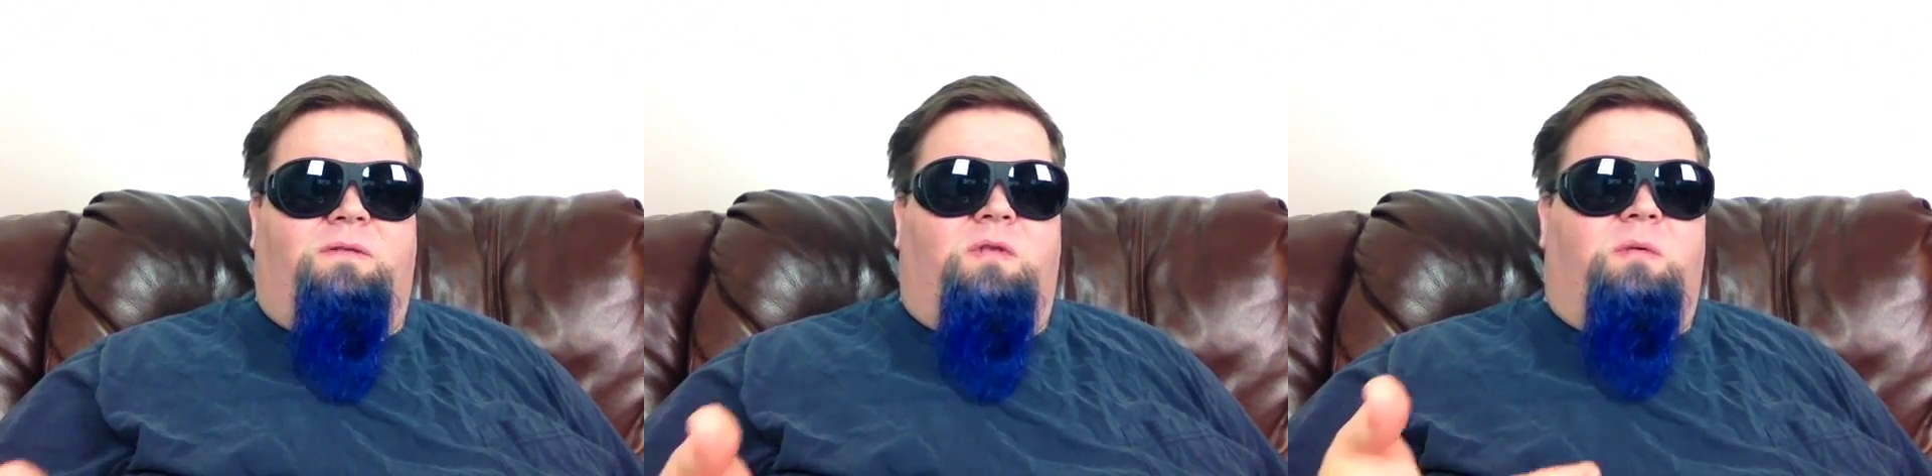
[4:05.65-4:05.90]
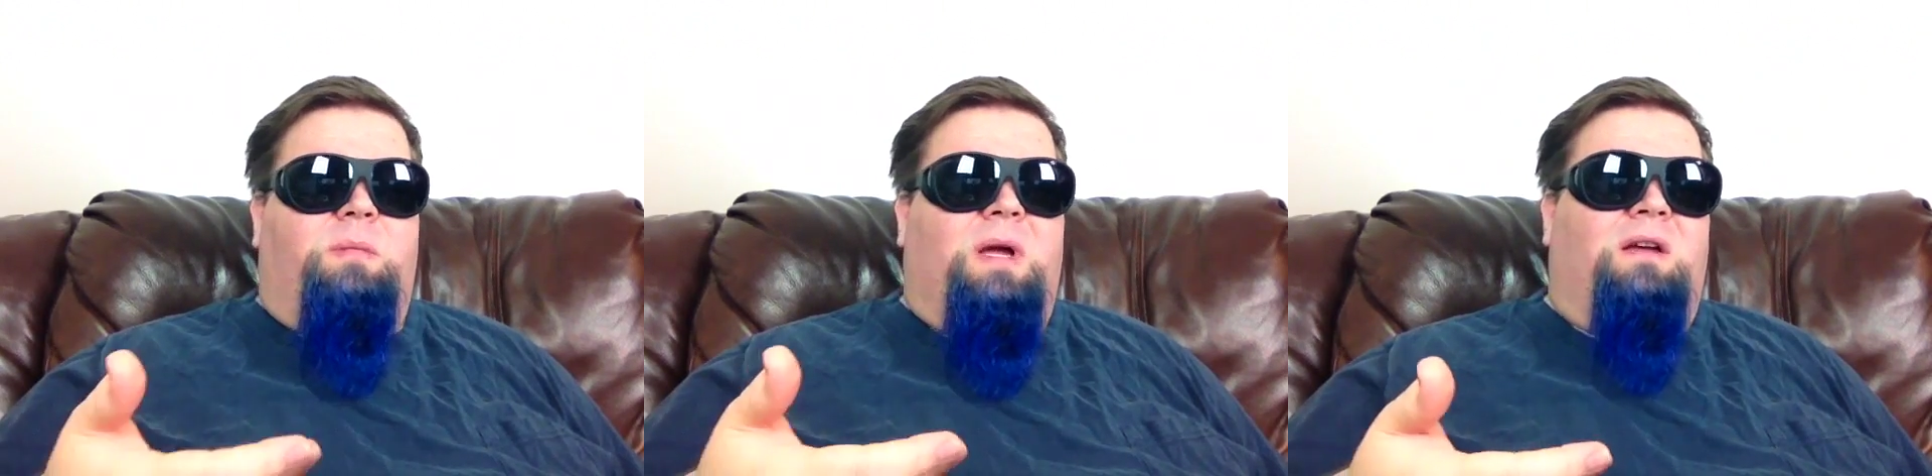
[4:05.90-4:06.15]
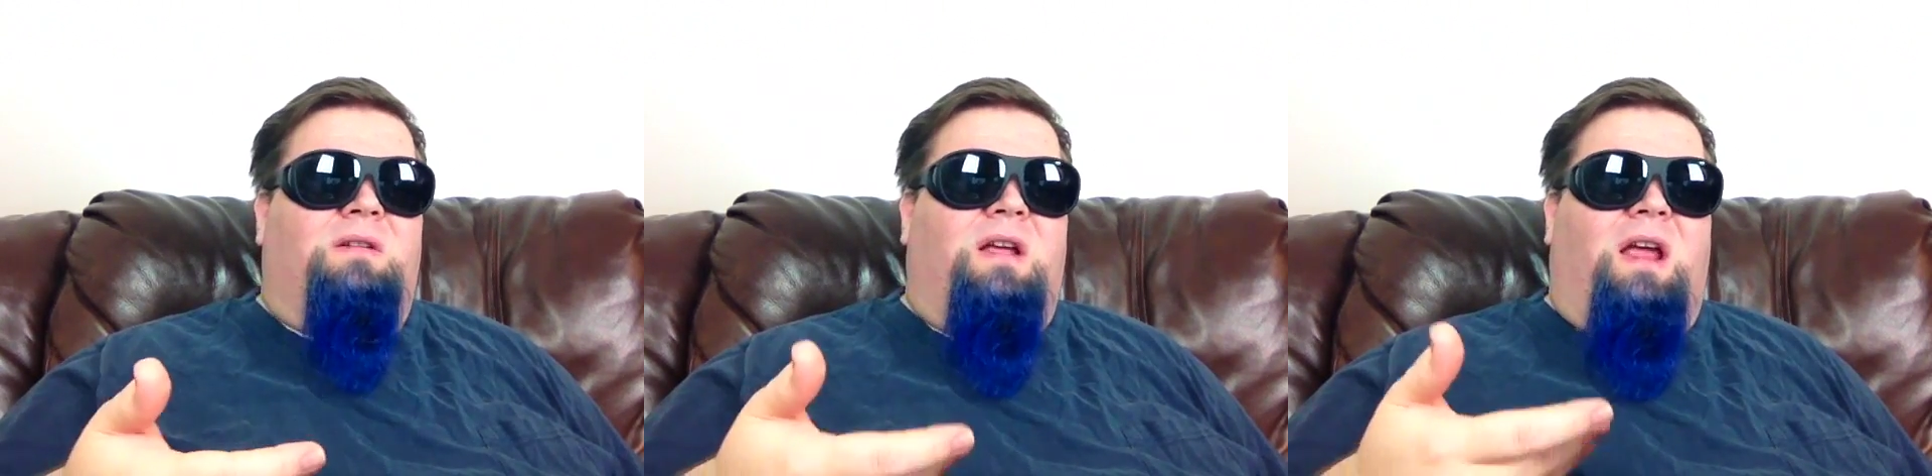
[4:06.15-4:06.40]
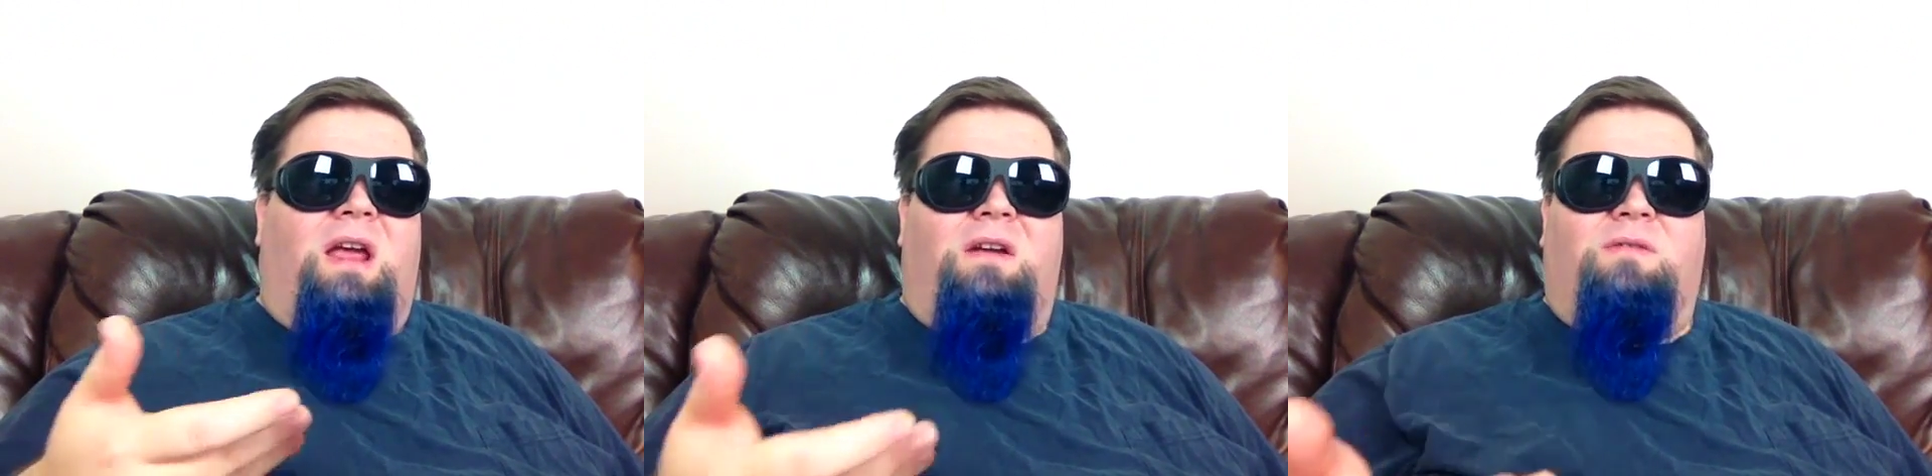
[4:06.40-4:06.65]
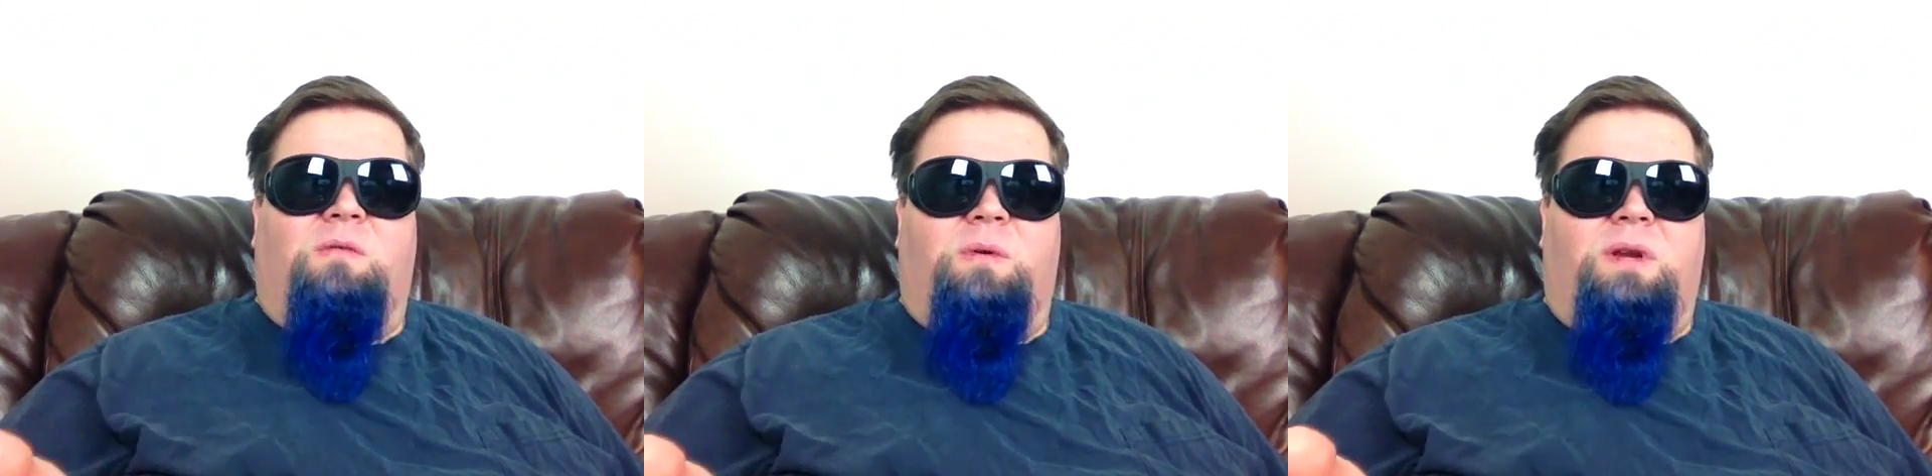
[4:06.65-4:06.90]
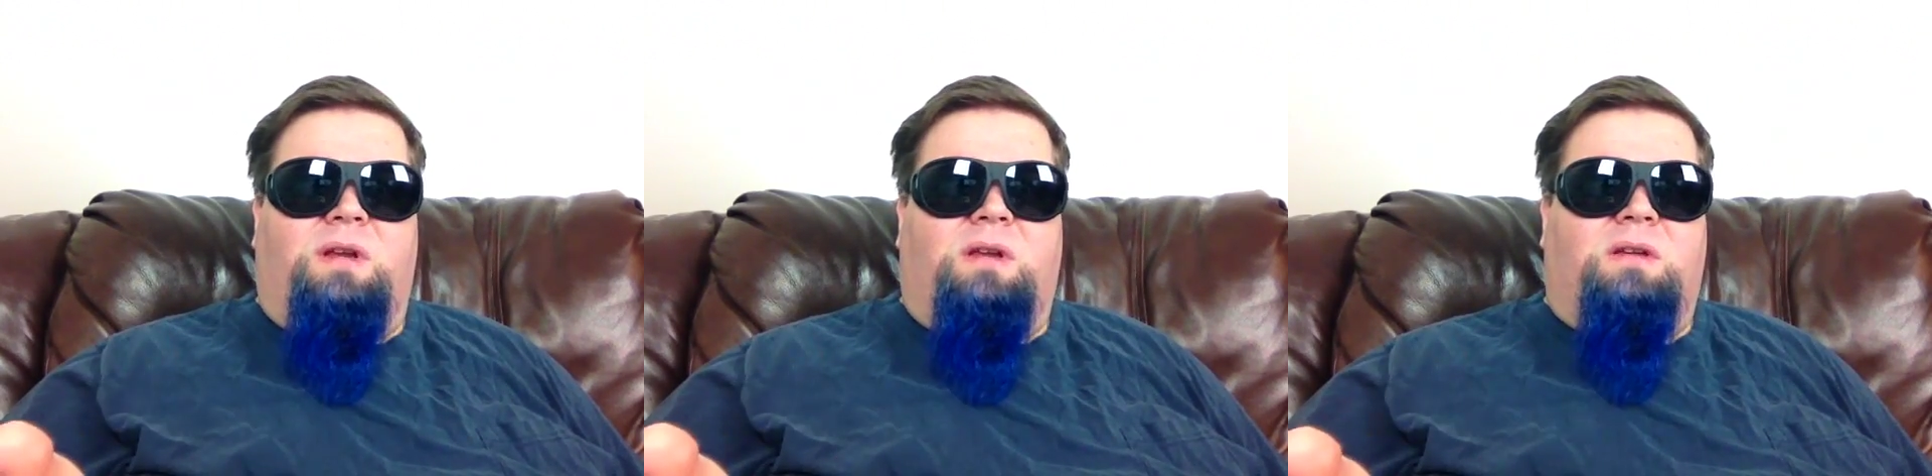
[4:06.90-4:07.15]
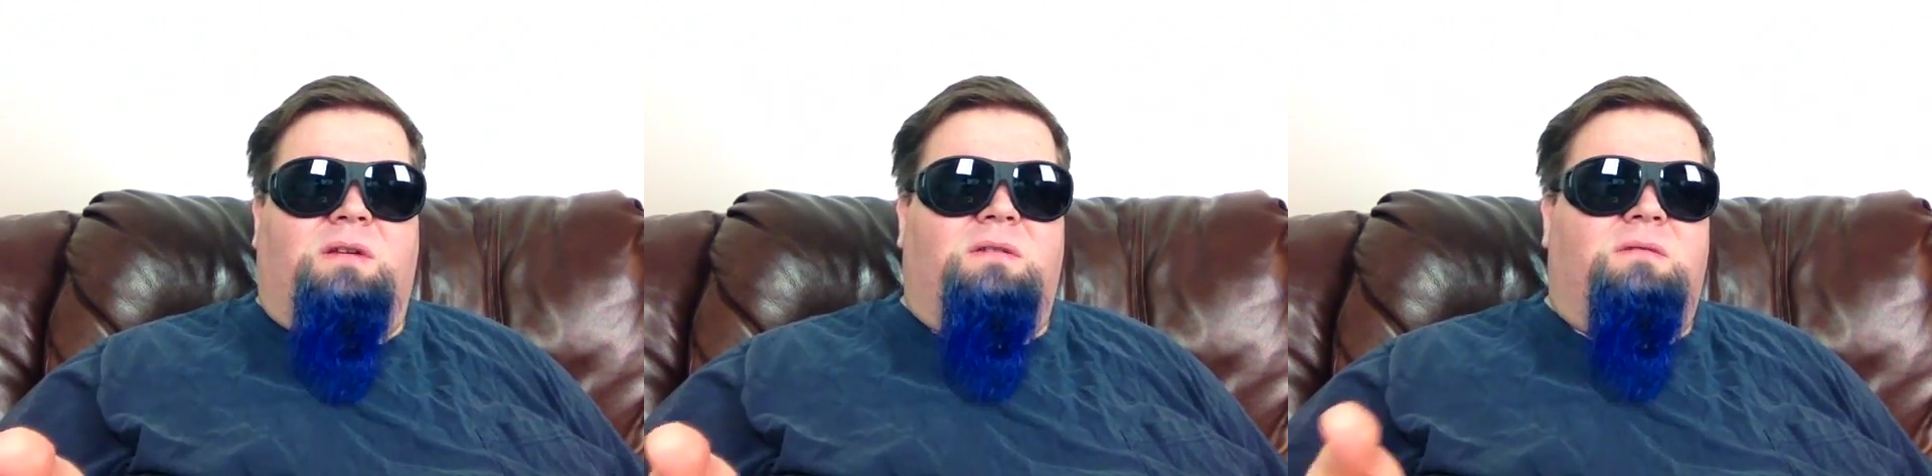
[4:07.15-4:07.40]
for about half a week,